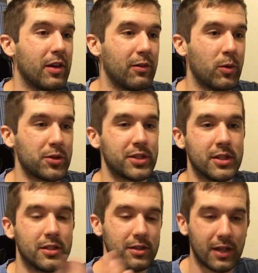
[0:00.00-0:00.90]
Of course,
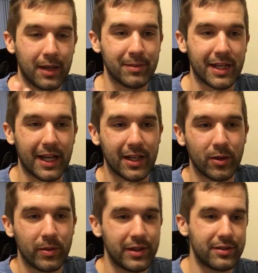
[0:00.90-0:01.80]
I'm the guy
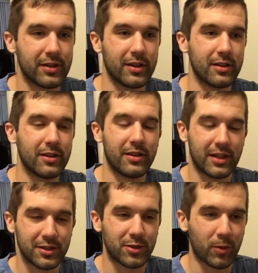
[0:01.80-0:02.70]
who eats
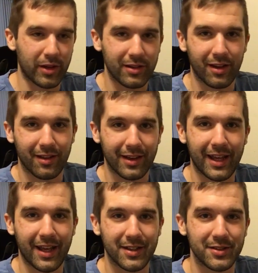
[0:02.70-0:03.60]
things directly out of the
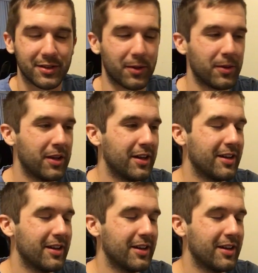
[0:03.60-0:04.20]
can, so